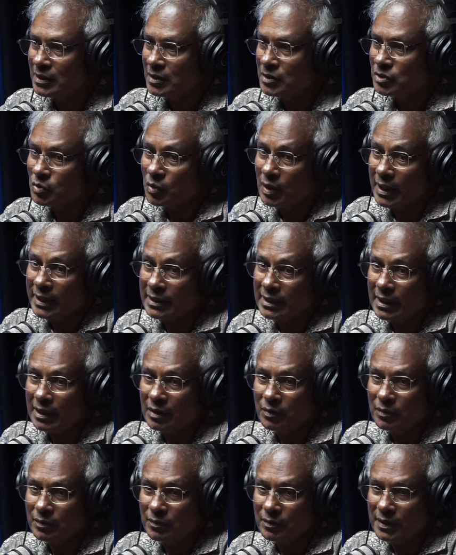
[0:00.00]
So like
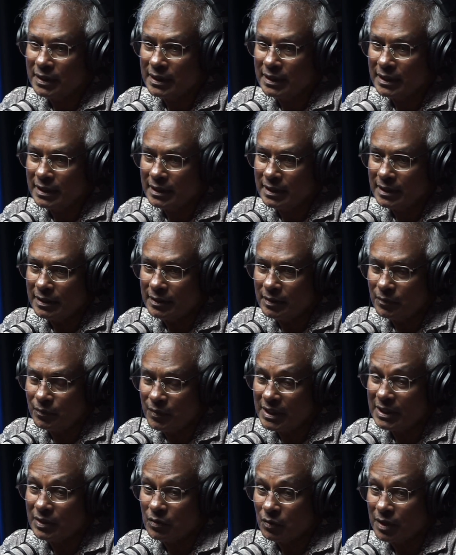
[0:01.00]
now,
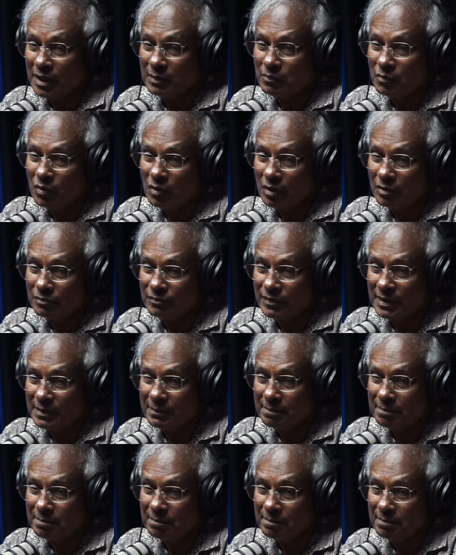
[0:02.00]
we are talking more of a
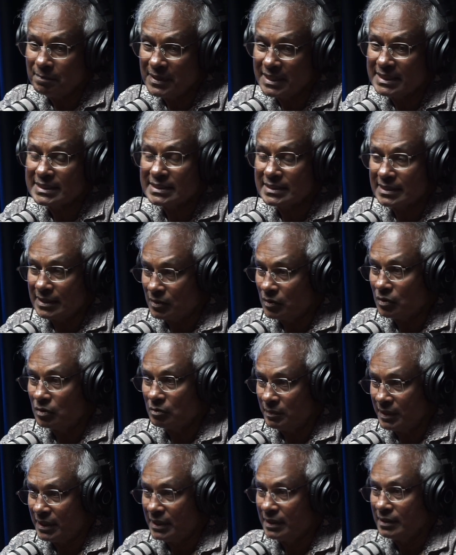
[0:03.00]
mixed
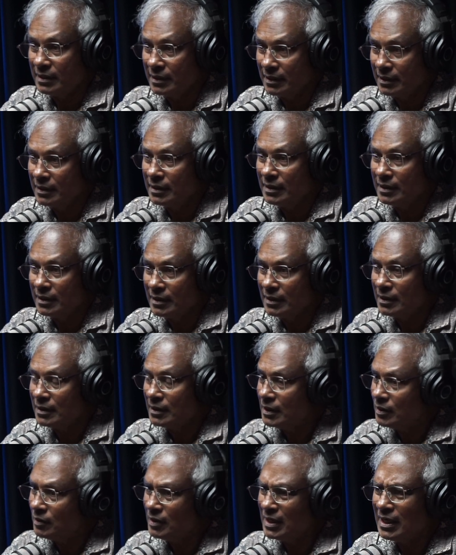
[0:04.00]
economy.
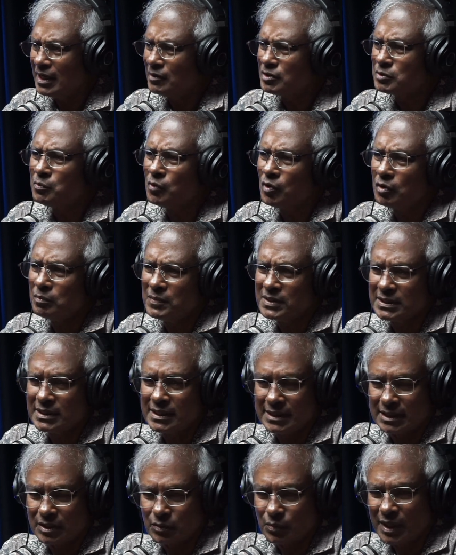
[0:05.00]
Allow small
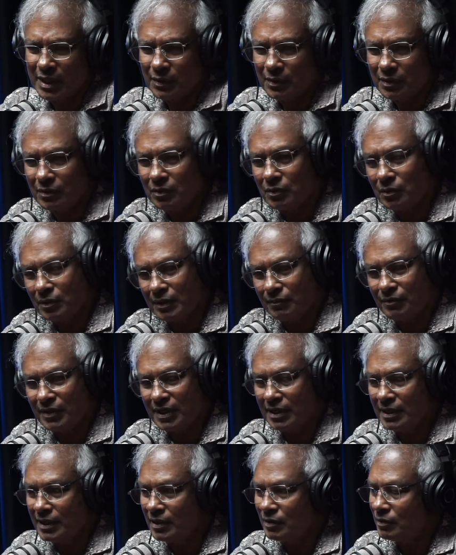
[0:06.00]
businesses. Why you want to go
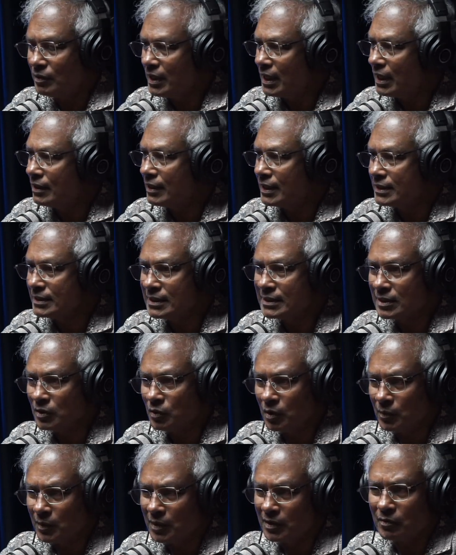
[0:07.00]
every hairdressing
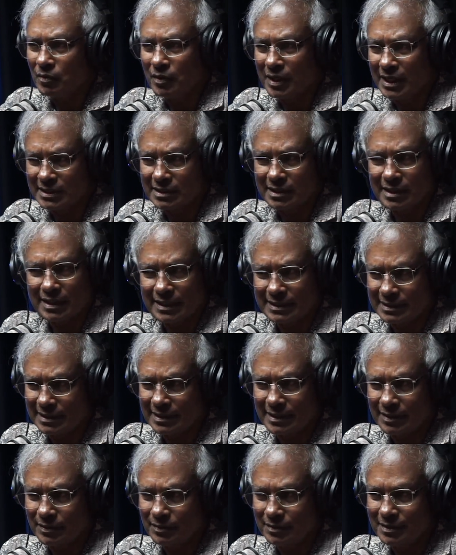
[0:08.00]
salon? You want to go nationalize?
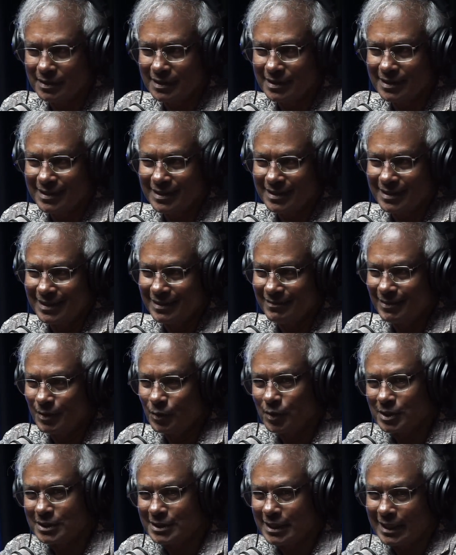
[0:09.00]
Every
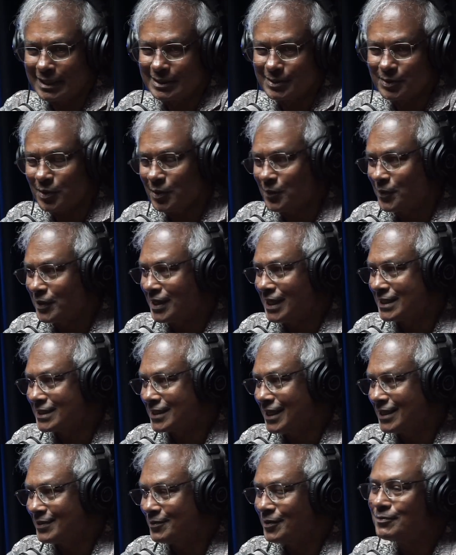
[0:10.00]
roti sana store
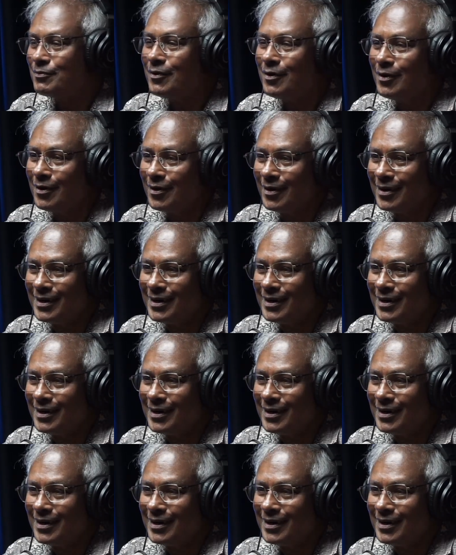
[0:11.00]
nationalize. What for?